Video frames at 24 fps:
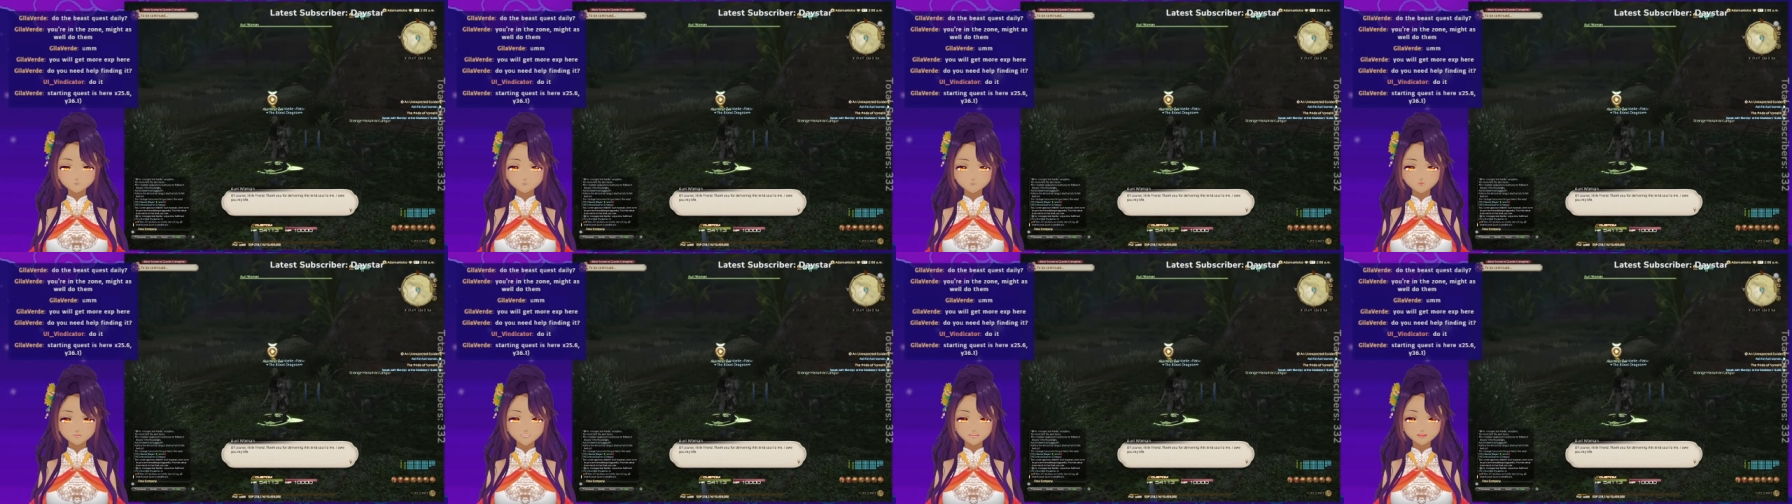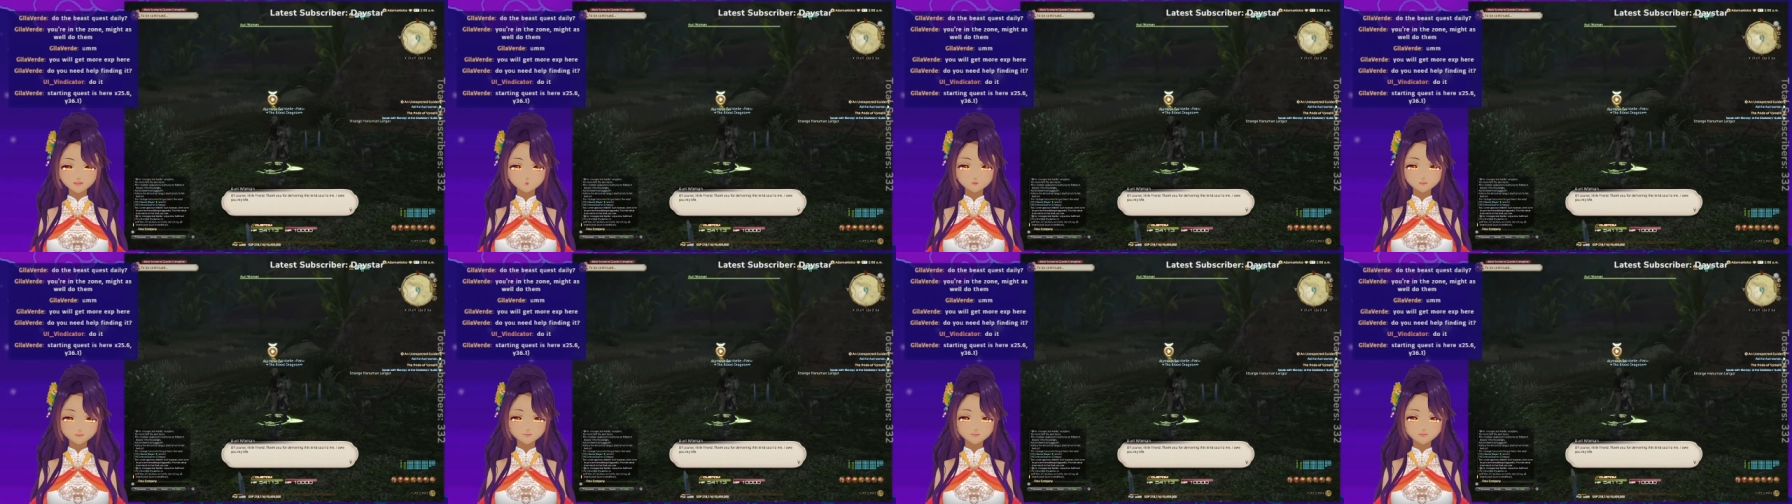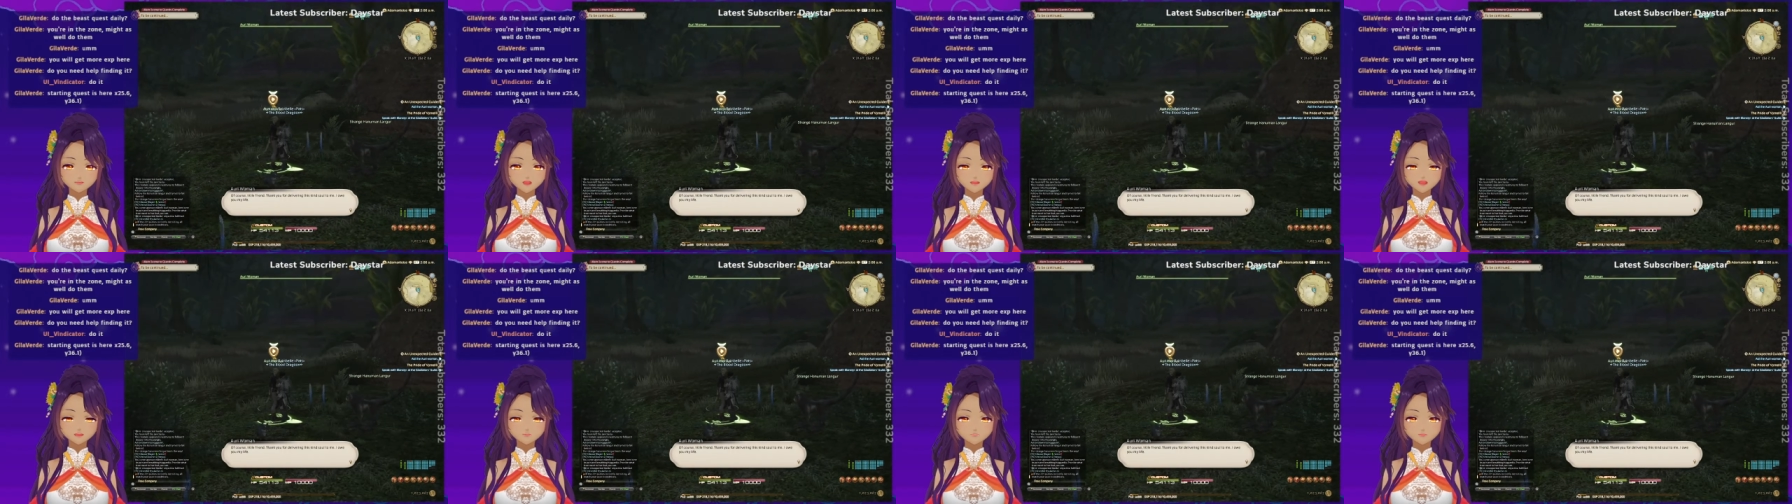Thank you for
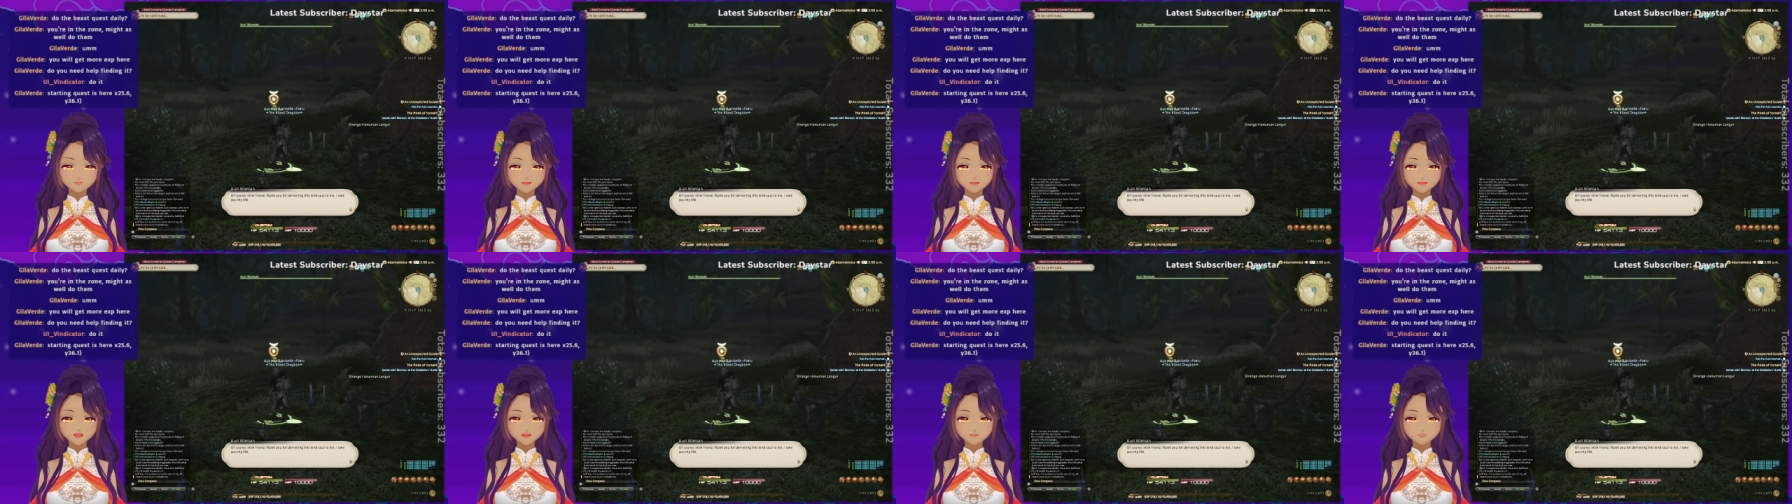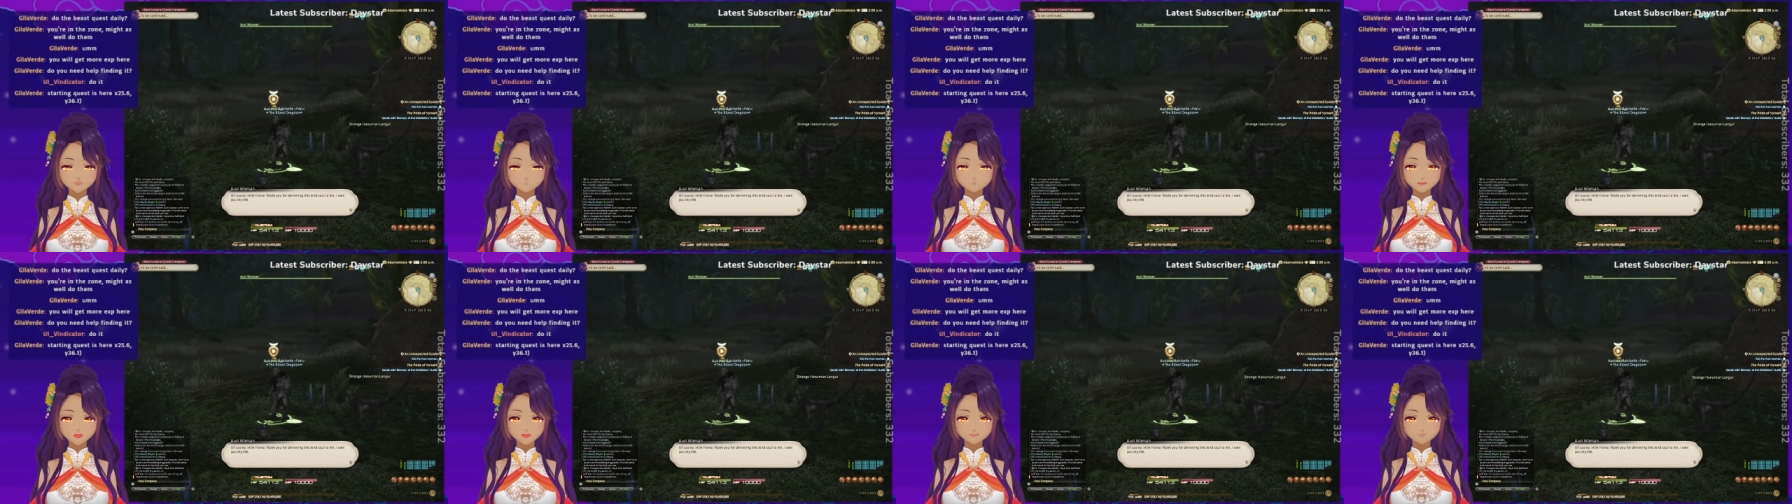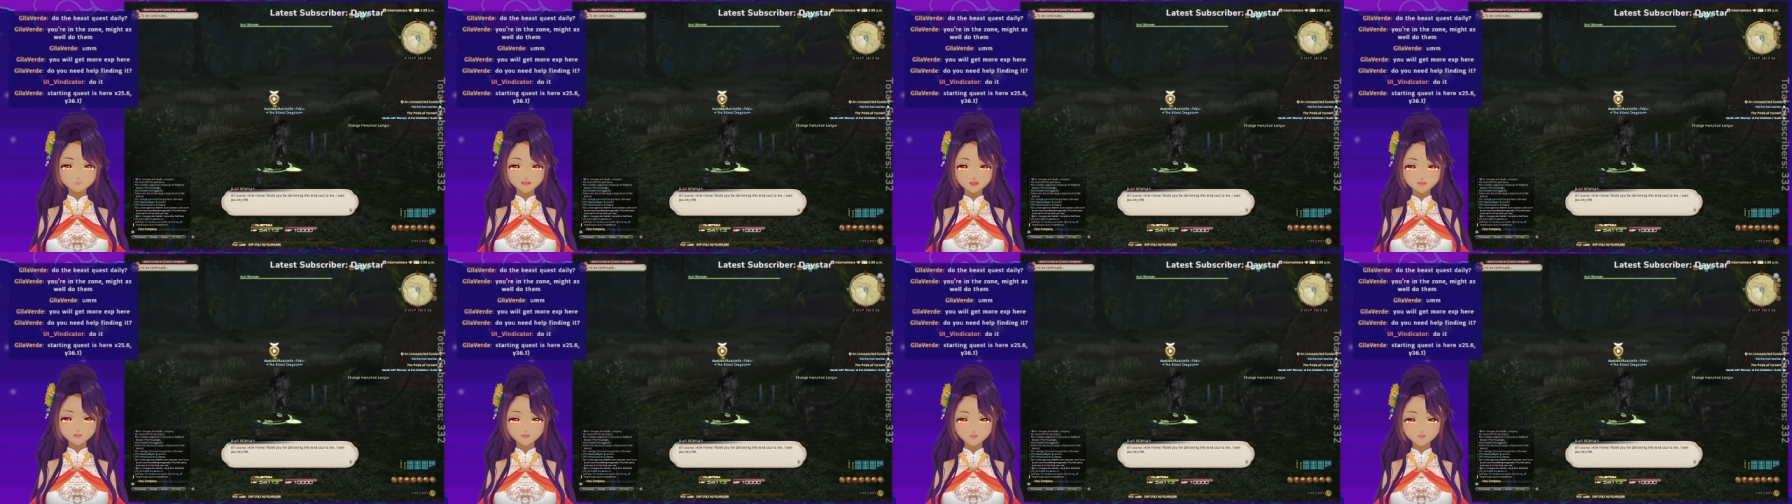delivering this kind soul
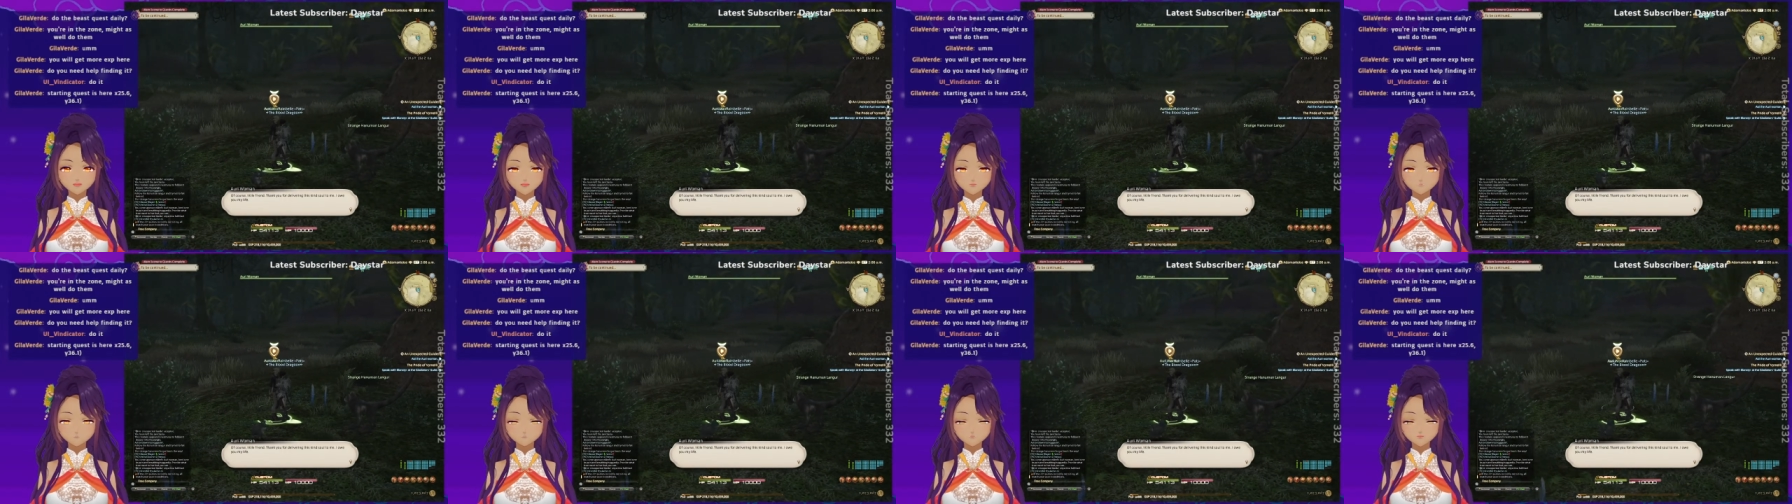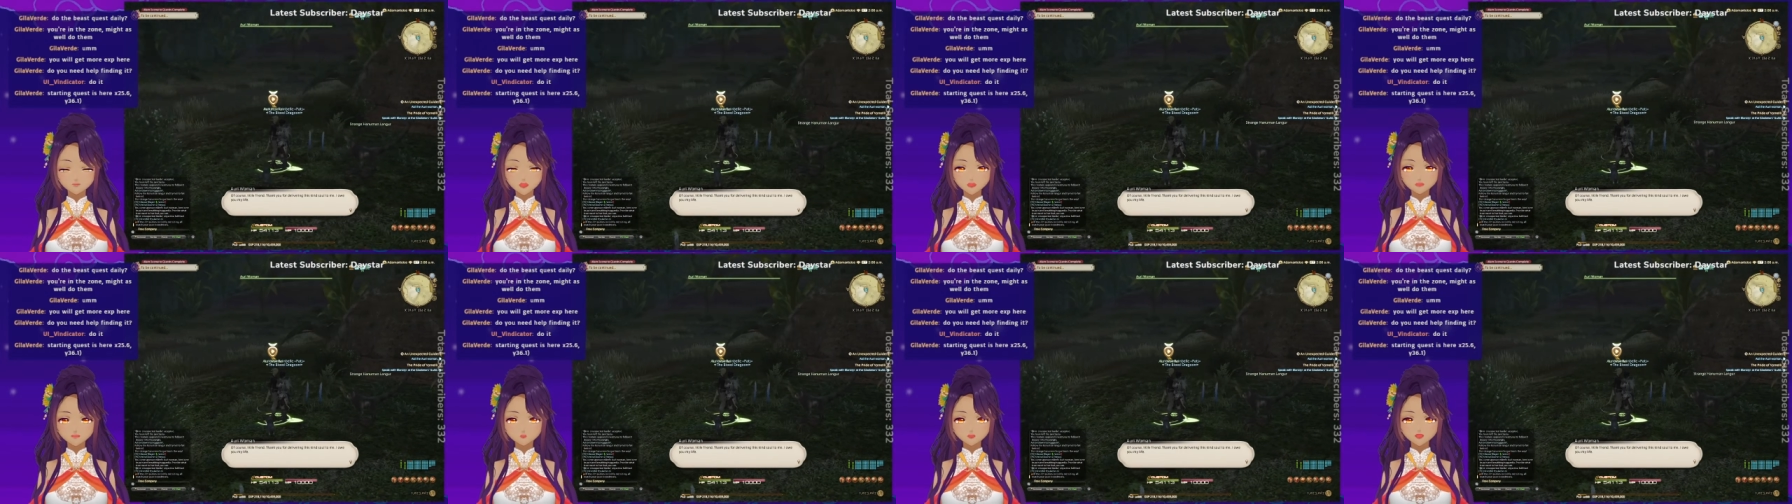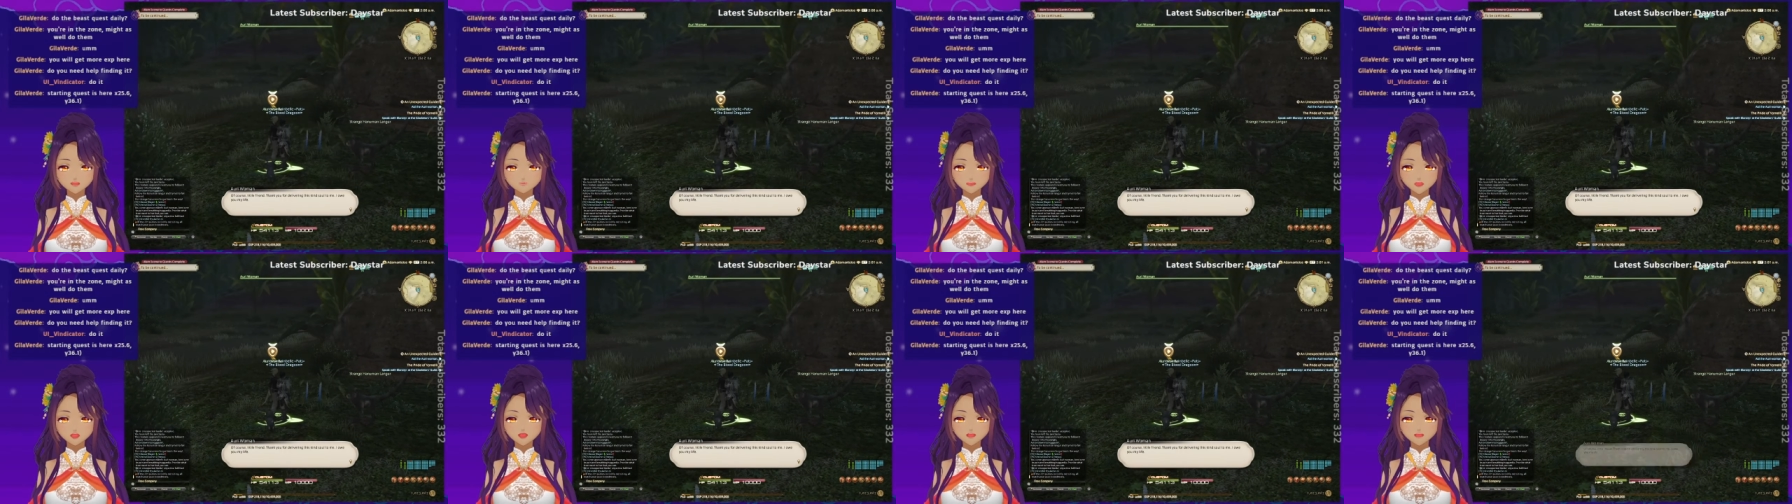to me. I owe you my
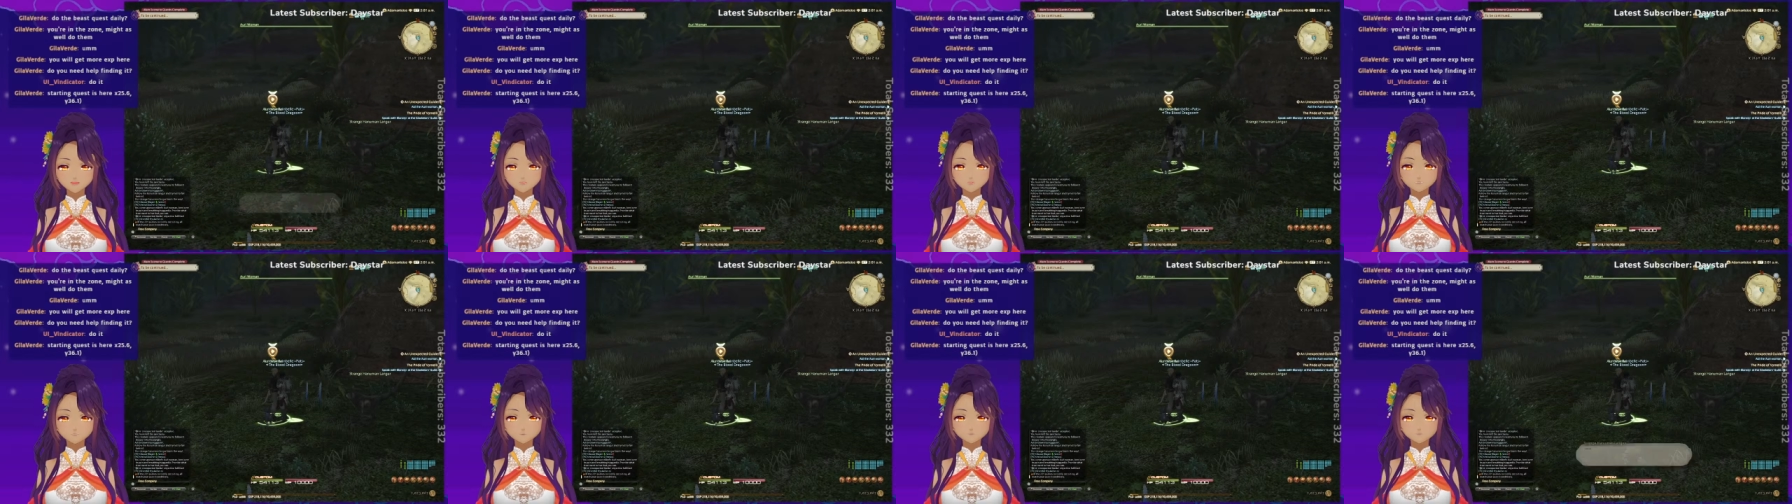life.